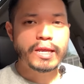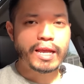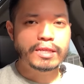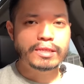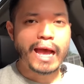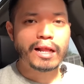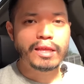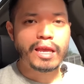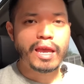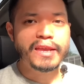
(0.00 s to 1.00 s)

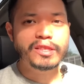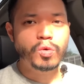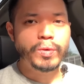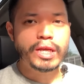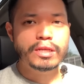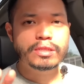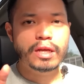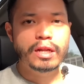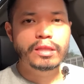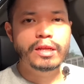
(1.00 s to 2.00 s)
exactly eight
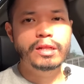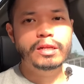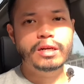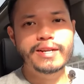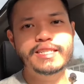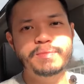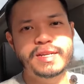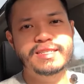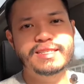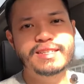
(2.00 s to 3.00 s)
weeks until
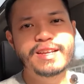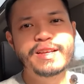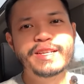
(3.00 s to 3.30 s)
christmas